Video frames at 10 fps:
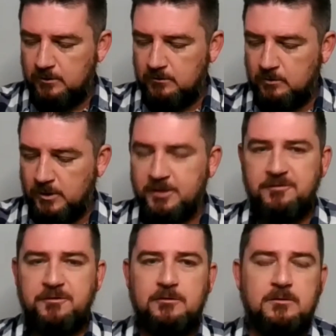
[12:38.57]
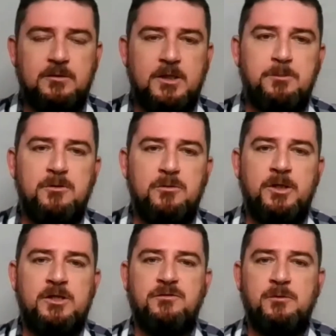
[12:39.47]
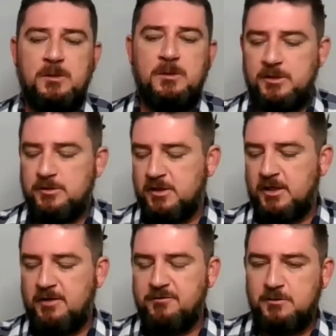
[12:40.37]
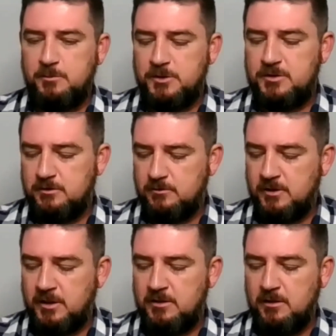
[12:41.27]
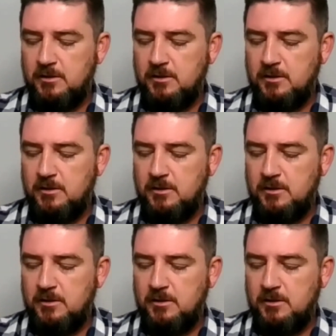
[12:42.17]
wonderful couple of weeks for me, because I have to admit that,